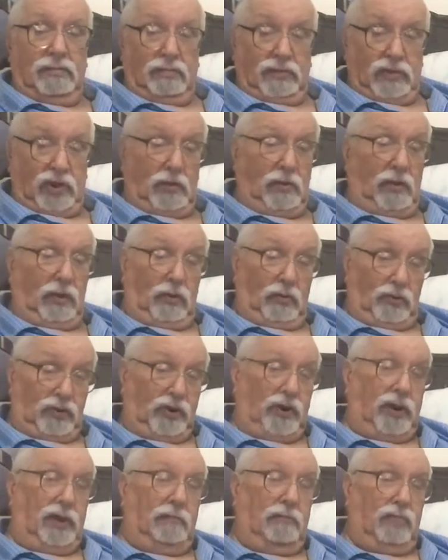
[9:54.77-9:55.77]
So I looked
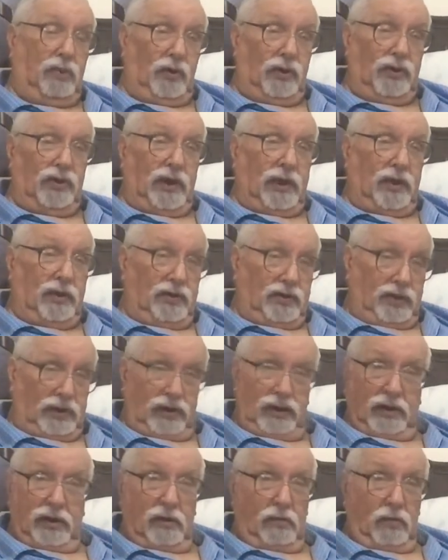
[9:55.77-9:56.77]
at it and put it down and said,
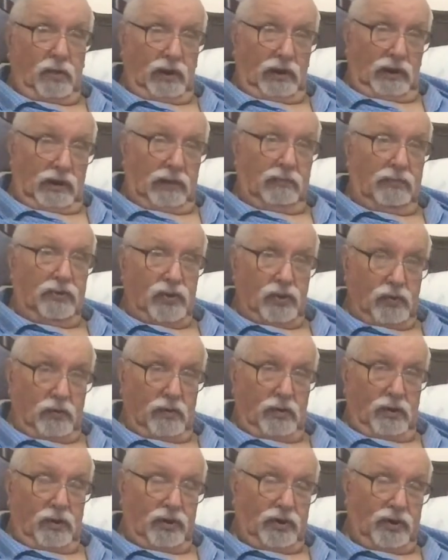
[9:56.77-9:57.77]
"No, I want a lemon
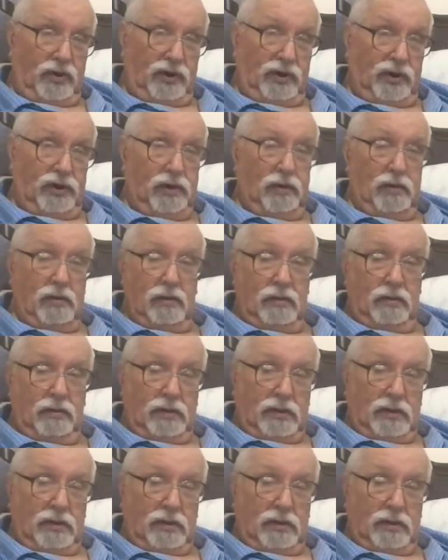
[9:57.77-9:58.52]
squash." And he said, "Oh,